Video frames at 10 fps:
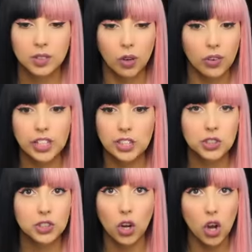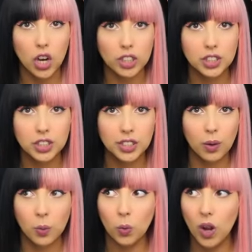Sora is shocked. She's
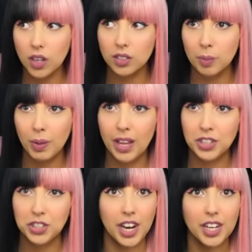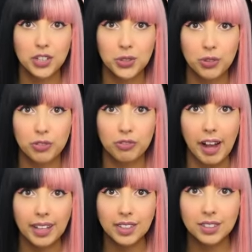like, what? The plans changed so
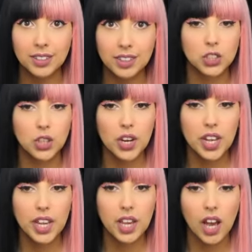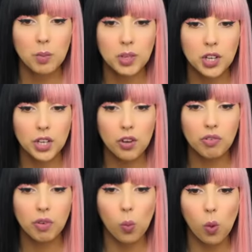fast? Sunny, I'm going to go
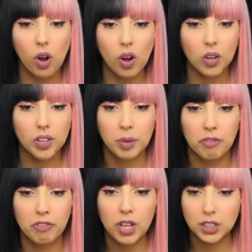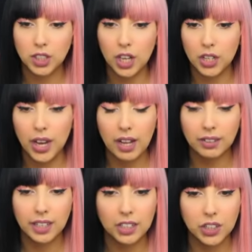for a walk. But first, girl, you had
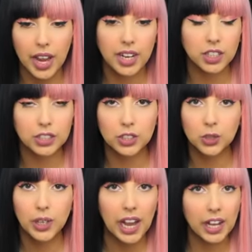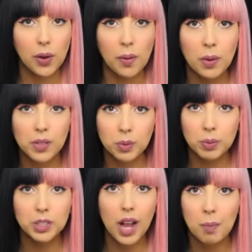to get changed because you can't go out in your
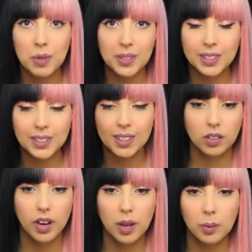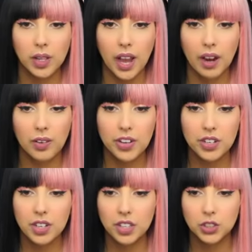pajamas. All right, well,
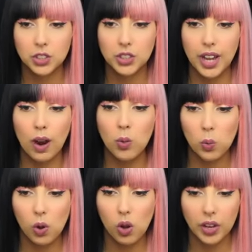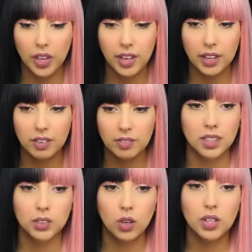Aaron is just out walking.
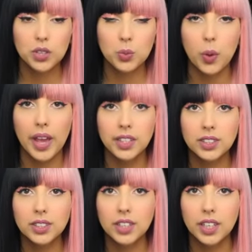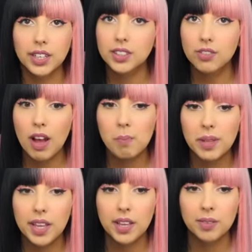He's on his way to see his
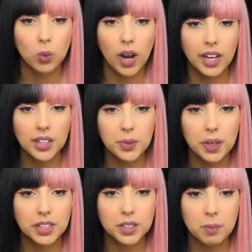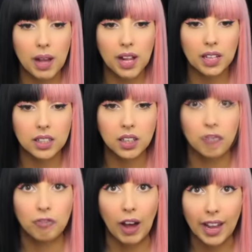family. Why do I smell
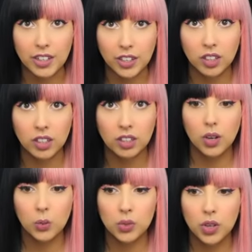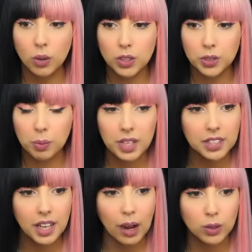fire? Oh no, is
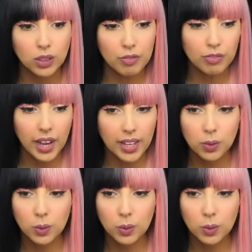somebody's house on fire?